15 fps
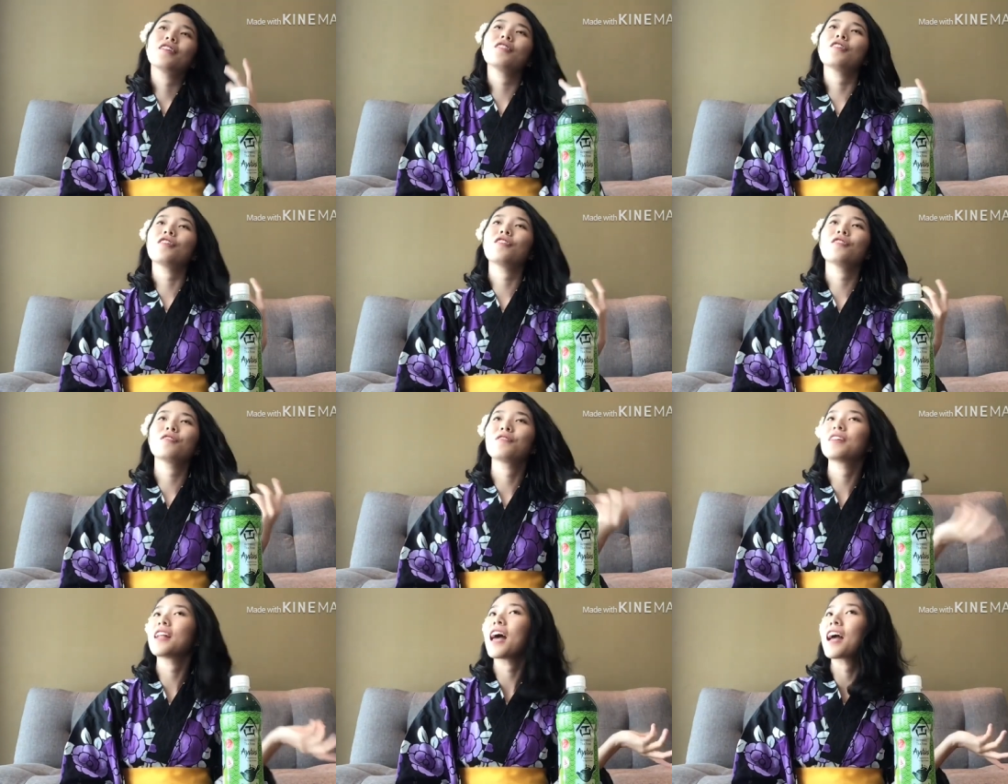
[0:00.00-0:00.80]
you know,
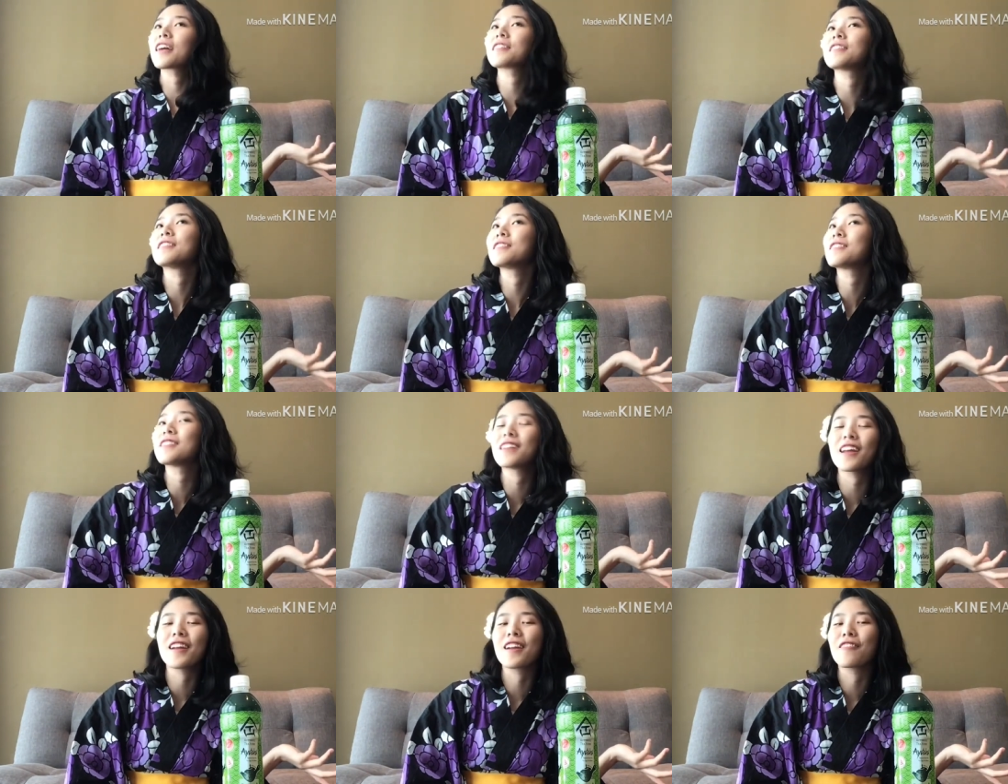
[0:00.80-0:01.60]
relax and
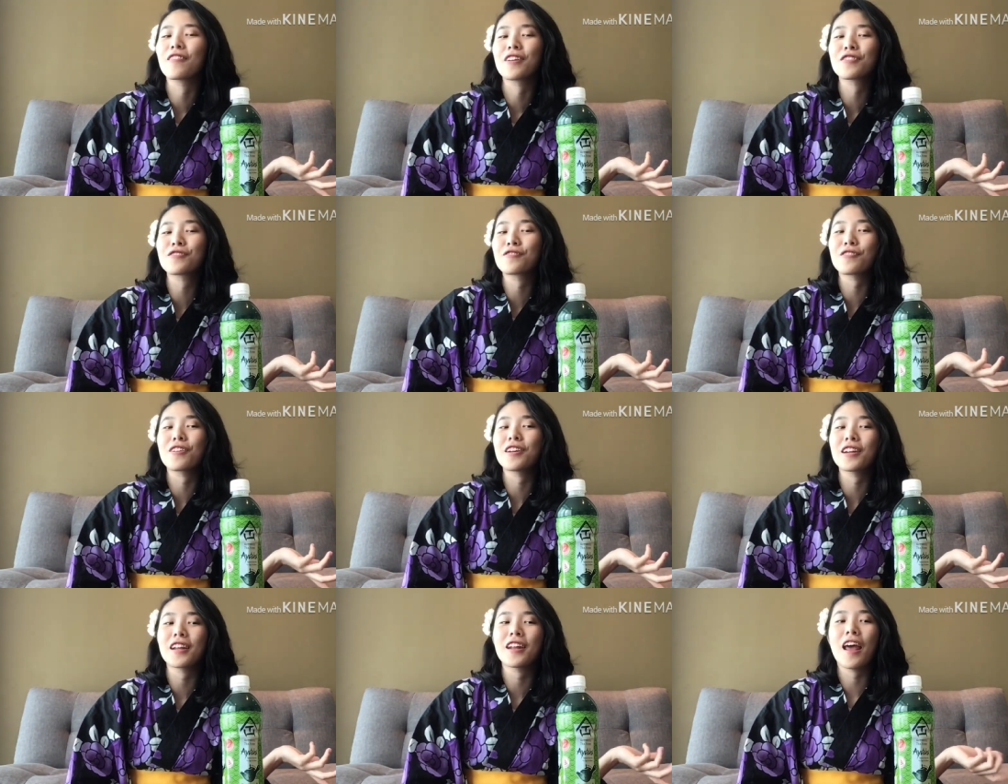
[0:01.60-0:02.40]
sit at a
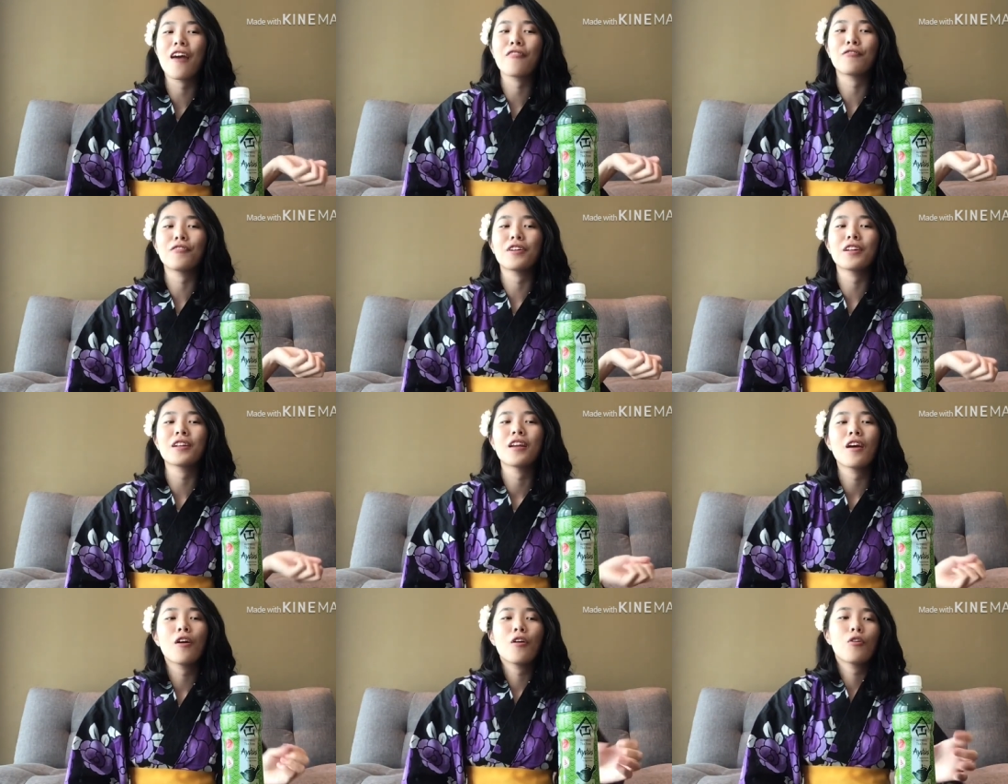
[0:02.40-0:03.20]
restaurant and have
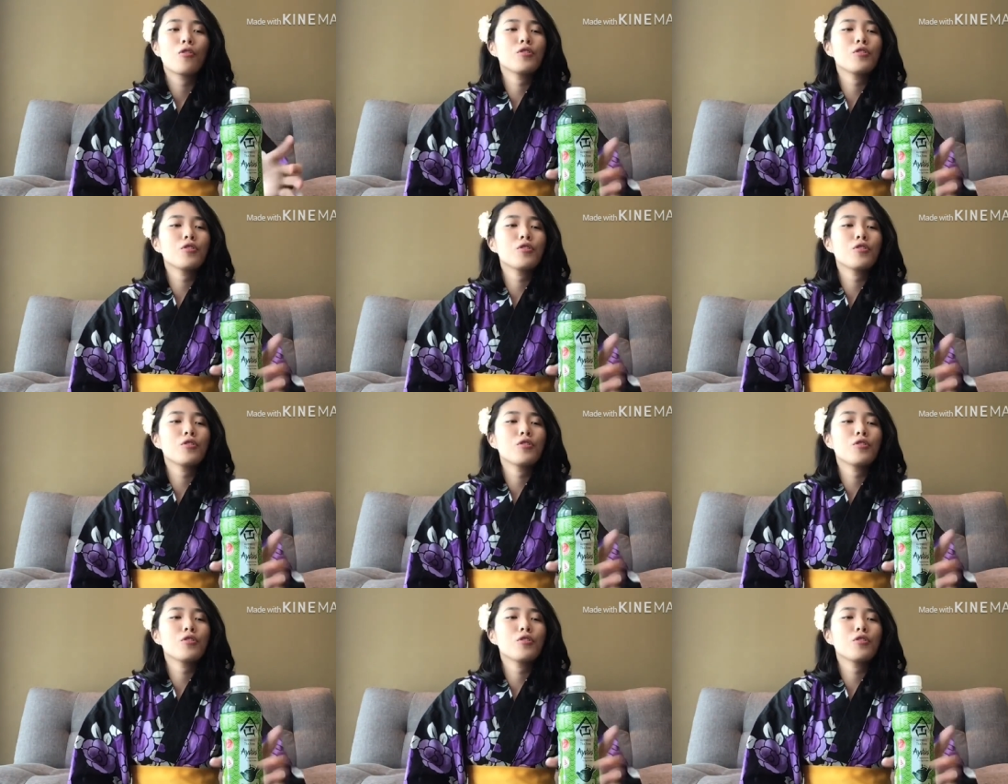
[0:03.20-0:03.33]
one,